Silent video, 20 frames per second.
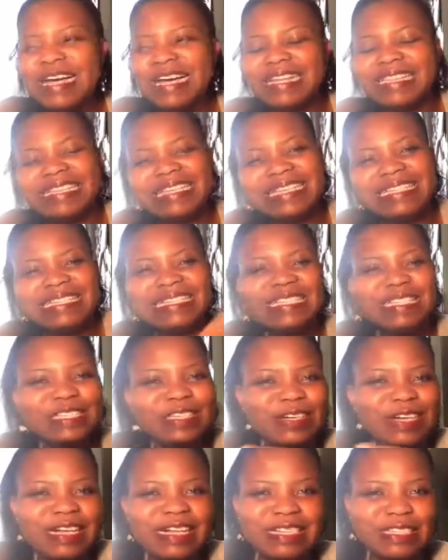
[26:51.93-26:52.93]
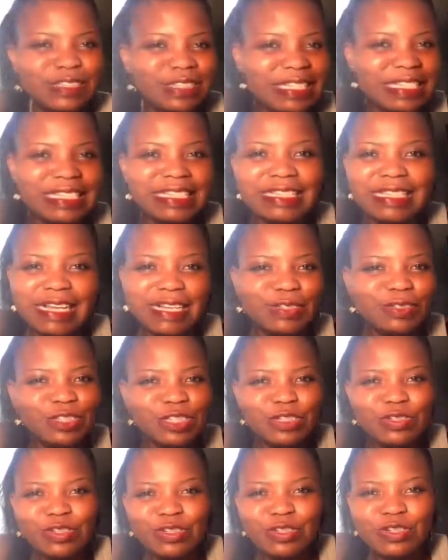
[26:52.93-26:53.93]
This is your girl Julie
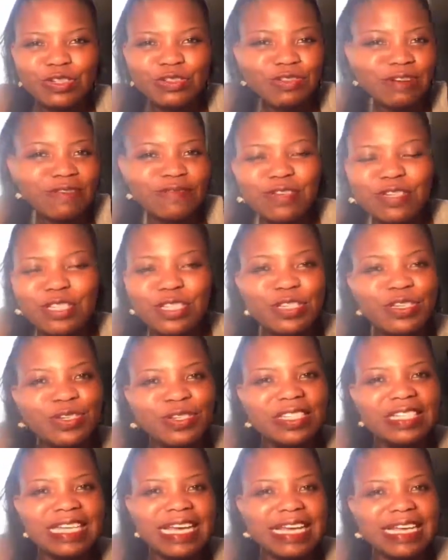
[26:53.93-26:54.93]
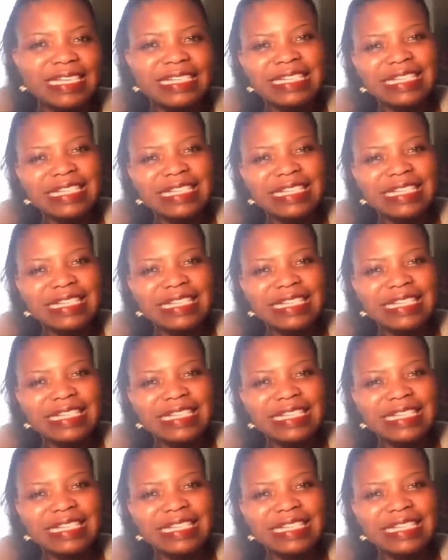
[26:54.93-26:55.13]
Kalungi on Travel Tuesdays.